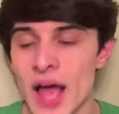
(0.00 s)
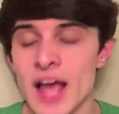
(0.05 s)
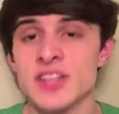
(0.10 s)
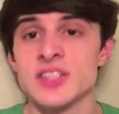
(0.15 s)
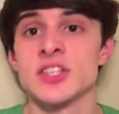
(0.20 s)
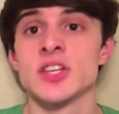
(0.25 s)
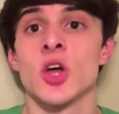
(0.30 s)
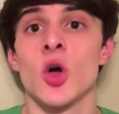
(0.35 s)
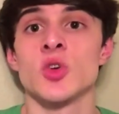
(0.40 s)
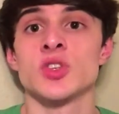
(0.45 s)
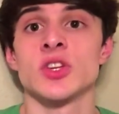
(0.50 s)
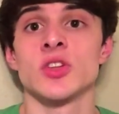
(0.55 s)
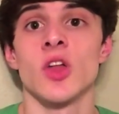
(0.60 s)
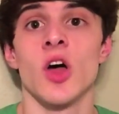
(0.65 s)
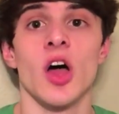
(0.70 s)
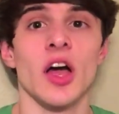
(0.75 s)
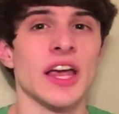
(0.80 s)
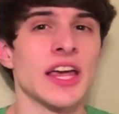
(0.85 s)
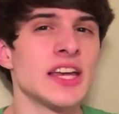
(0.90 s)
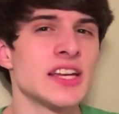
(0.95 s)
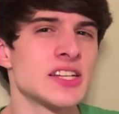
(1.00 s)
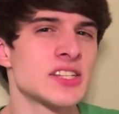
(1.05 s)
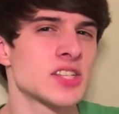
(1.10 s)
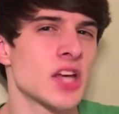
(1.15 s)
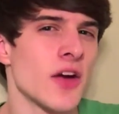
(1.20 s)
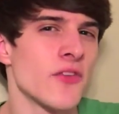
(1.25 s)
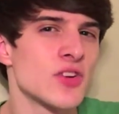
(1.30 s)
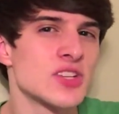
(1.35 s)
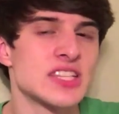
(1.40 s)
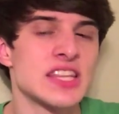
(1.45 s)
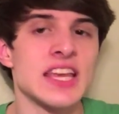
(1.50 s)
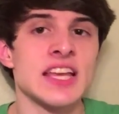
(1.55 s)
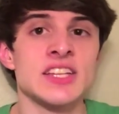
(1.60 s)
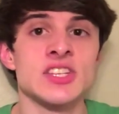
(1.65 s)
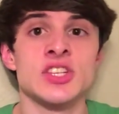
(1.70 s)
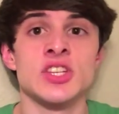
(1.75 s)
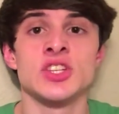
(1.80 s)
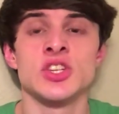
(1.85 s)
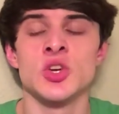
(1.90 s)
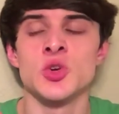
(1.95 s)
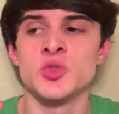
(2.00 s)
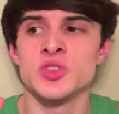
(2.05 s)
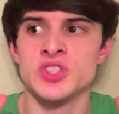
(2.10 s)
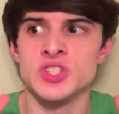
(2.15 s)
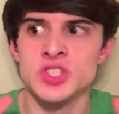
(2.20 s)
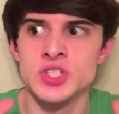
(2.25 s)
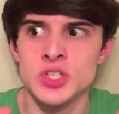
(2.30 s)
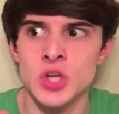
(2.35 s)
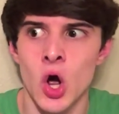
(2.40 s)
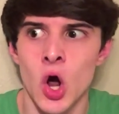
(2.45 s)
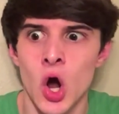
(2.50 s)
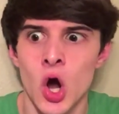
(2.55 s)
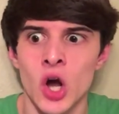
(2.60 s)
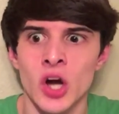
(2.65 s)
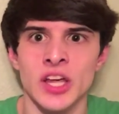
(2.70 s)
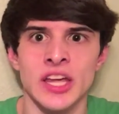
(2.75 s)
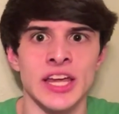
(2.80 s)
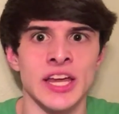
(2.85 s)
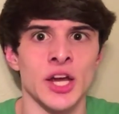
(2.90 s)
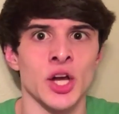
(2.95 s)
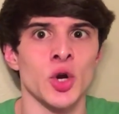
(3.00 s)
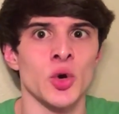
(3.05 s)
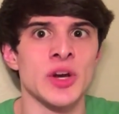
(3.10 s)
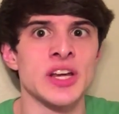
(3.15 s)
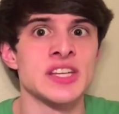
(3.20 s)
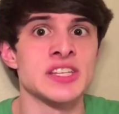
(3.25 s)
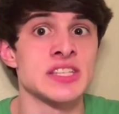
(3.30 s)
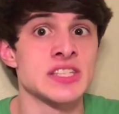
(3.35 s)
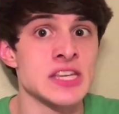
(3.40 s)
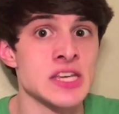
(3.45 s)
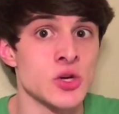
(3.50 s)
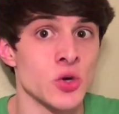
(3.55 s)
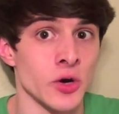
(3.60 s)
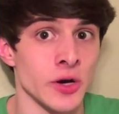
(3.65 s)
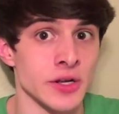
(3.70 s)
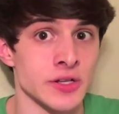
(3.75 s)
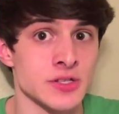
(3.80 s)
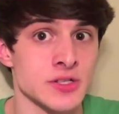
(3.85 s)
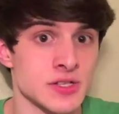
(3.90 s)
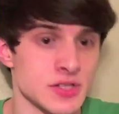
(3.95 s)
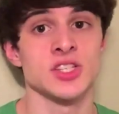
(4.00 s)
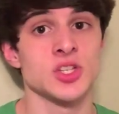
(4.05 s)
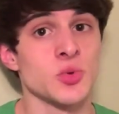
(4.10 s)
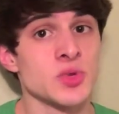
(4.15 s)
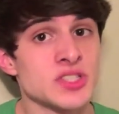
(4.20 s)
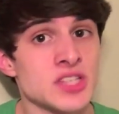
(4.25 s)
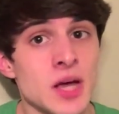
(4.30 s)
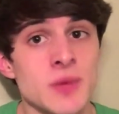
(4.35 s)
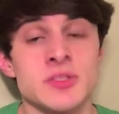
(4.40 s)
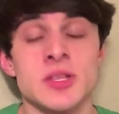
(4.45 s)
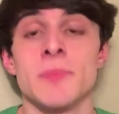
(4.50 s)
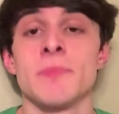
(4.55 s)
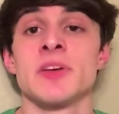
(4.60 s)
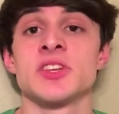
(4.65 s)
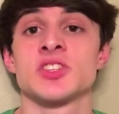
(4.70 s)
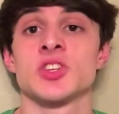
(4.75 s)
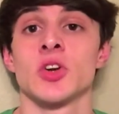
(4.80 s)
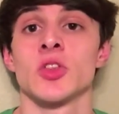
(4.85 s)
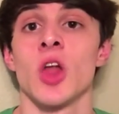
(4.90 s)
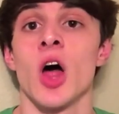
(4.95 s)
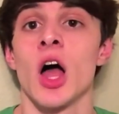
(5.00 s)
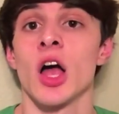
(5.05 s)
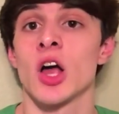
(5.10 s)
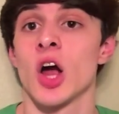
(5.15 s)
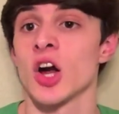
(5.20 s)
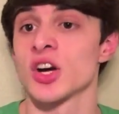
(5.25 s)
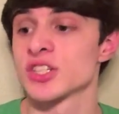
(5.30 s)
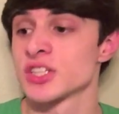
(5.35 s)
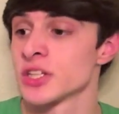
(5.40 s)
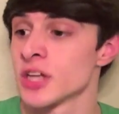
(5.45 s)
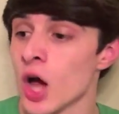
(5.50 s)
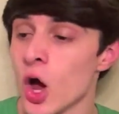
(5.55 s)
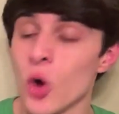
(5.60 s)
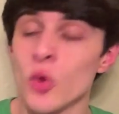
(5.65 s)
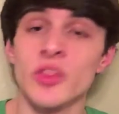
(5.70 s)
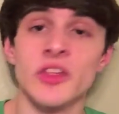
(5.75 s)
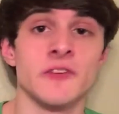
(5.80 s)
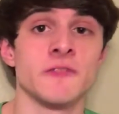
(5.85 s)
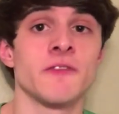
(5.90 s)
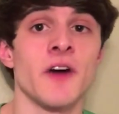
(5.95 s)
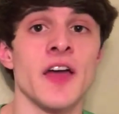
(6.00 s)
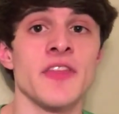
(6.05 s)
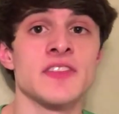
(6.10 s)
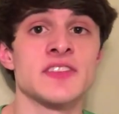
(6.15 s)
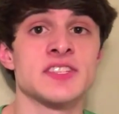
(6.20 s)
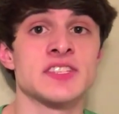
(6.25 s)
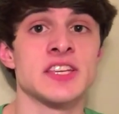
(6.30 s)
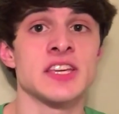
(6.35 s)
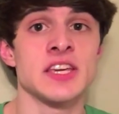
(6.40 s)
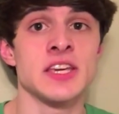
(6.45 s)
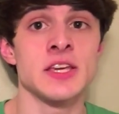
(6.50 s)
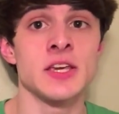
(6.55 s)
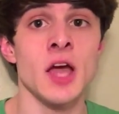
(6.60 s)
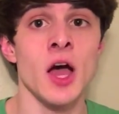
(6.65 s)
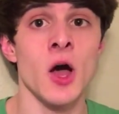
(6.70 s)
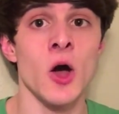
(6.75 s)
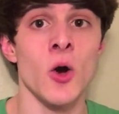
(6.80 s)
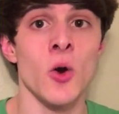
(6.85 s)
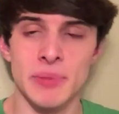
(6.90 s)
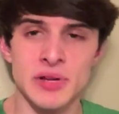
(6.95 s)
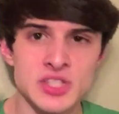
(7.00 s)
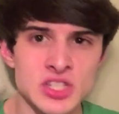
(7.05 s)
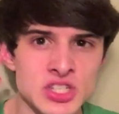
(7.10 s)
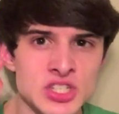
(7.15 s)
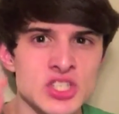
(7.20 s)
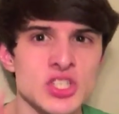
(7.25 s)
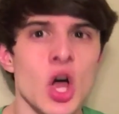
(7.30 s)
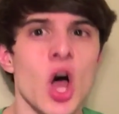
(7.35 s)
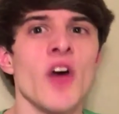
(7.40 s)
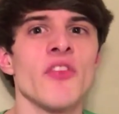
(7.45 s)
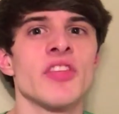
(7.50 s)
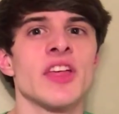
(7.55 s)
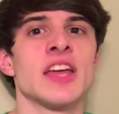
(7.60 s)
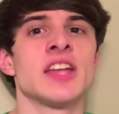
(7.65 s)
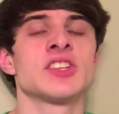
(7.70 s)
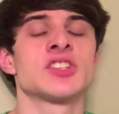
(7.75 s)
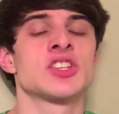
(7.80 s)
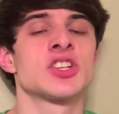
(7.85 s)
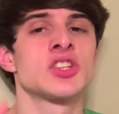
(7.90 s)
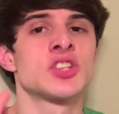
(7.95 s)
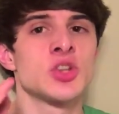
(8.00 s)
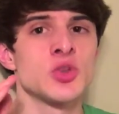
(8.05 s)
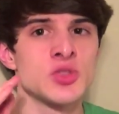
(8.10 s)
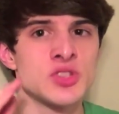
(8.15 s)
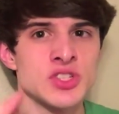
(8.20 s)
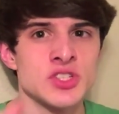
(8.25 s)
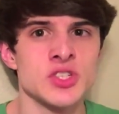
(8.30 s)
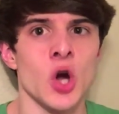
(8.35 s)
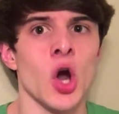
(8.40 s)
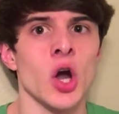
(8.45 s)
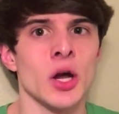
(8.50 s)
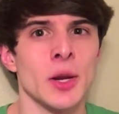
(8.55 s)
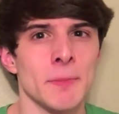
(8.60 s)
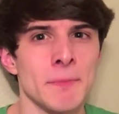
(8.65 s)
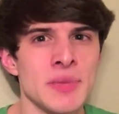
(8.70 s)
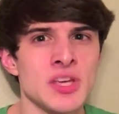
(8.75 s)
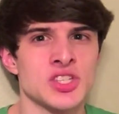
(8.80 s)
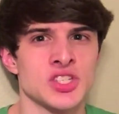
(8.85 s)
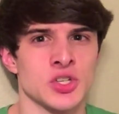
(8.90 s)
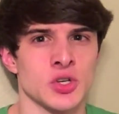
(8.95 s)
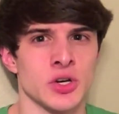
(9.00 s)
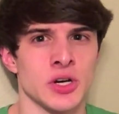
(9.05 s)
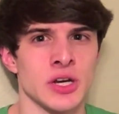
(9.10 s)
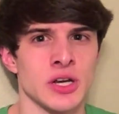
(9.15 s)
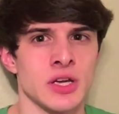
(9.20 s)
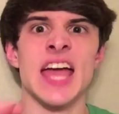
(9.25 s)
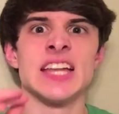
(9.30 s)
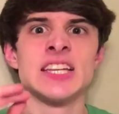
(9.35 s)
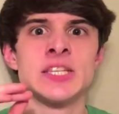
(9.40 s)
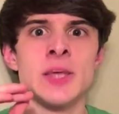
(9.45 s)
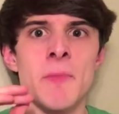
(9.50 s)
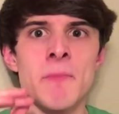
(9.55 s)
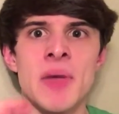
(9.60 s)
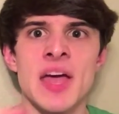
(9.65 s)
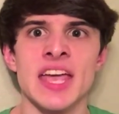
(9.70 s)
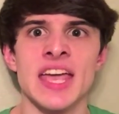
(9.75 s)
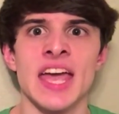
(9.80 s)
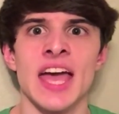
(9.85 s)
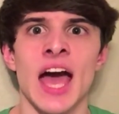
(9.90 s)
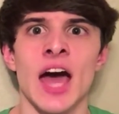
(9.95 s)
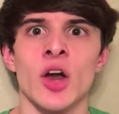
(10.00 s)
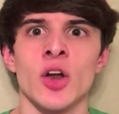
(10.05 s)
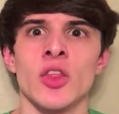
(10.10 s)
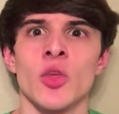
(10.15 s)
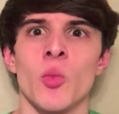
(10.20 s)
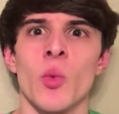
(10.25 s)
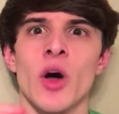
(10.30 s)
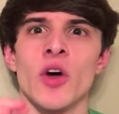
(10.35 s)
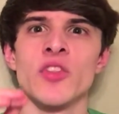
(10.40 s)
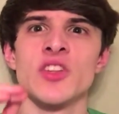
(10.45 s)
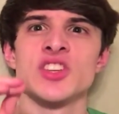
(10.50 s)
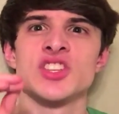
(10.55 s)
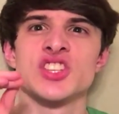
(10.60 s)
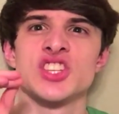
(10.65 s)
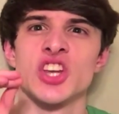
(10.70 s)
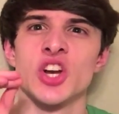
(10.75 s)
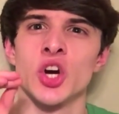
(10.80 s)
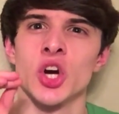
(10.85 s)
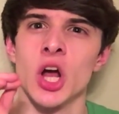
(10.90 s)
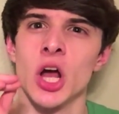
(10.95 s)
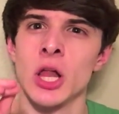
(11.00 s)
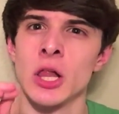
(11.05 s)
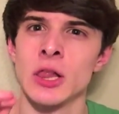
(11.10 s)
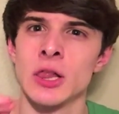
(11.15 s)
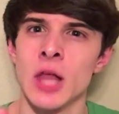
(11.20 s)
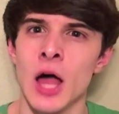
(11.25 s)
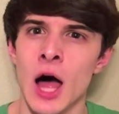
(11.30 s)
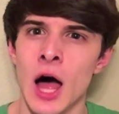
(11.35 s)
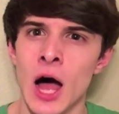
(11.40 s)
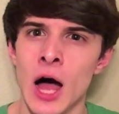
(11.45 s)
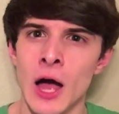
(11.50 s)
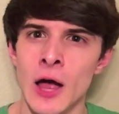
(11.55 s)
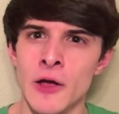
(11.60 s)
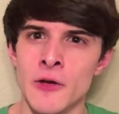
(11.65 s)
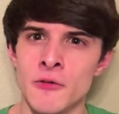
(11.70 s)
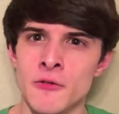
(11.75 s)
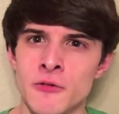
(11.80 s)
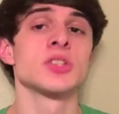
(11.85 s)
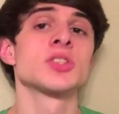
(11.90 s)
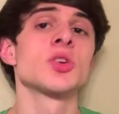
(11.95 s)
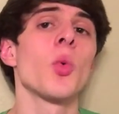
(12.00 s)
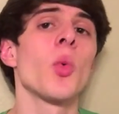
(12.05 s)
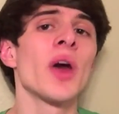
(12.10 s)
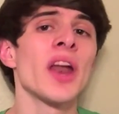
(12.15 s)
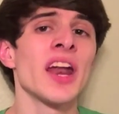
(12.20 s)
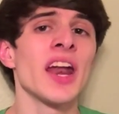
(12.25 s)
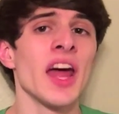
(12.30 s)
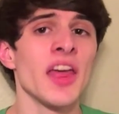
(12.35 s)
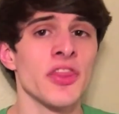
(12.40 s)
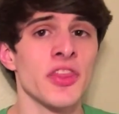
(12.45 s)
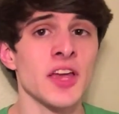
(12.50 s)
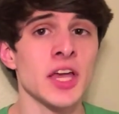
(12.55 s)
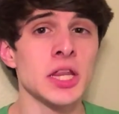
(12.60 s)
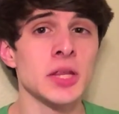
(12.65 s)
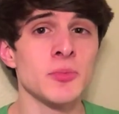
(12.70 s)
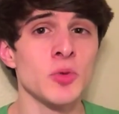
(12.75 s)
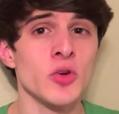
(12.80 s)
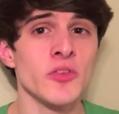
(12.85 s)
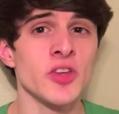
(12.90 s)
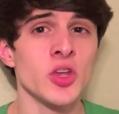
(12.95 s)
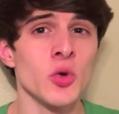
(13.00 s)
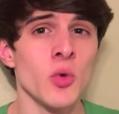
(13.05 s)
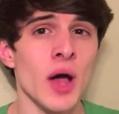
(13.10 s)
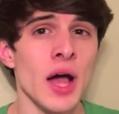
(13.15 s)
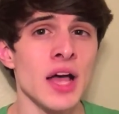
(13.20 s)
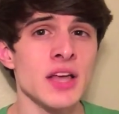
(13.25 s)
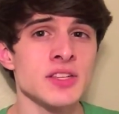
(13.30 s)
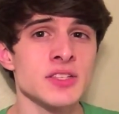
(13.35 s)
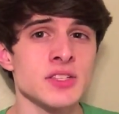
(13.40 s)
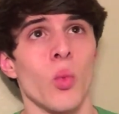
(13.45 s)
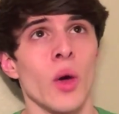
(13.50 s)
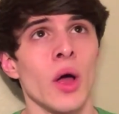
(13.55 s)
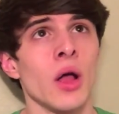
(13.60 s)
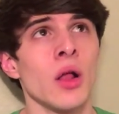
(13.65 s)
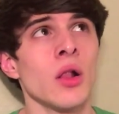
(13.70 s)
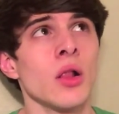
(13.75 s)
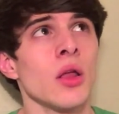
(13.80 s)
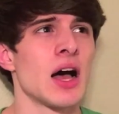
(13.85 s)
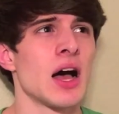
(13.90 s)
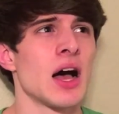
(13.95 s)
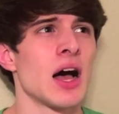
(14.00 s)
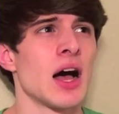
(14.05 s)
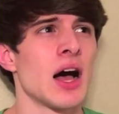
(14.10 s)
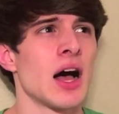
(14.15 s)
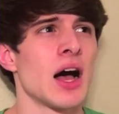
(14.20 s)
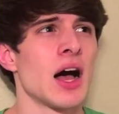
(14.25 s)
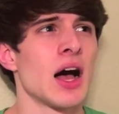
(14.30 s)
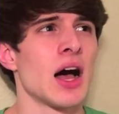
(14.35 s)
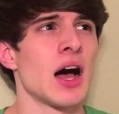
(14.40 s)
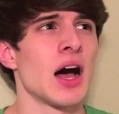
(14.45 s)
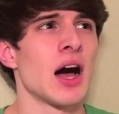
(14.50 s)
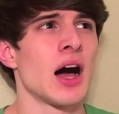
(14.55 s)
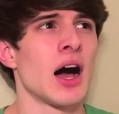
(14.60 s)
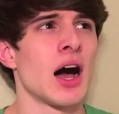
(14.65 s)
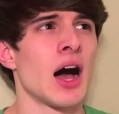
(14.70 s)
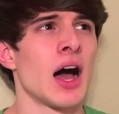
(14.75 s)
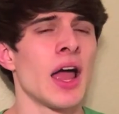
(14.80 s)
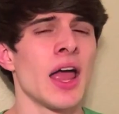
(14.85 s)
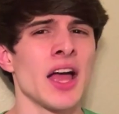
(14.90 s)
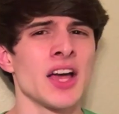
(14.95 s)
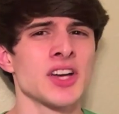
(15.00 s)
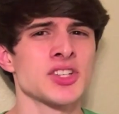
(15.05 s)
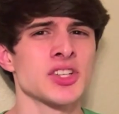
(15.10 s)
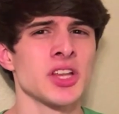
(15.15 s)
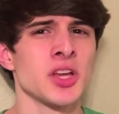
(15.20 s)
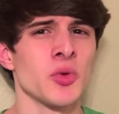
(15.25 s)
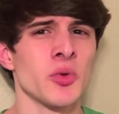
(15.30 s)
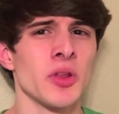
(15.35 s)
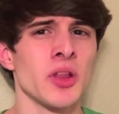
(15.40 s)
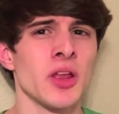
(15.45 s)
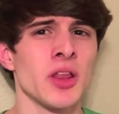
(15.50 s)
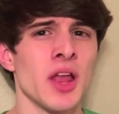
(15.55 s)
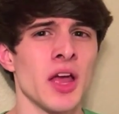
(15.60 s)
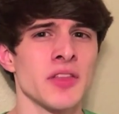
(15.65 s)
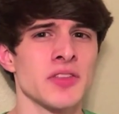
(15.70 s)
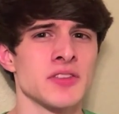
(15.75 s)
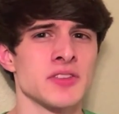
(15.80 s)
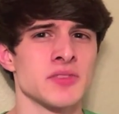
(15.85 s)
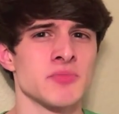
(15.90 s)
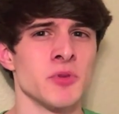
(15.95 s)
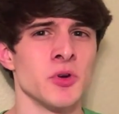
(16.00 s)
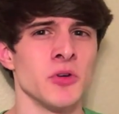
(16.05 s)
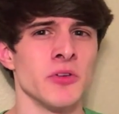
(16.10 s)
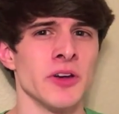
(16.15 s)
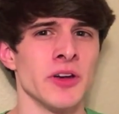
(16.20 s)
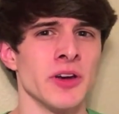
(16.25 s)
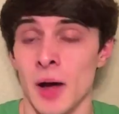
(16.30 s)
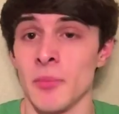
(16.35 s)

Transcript: As he goes along, he discovers the Institute's dark, eerie secrets. So it's up to Mr. Lockhart to not only find the CEO, but to solve the Institute's dark mystery and to make it out of the wellness center alive. So what did I think of the movie, you ask? Well, I actually really like this movie.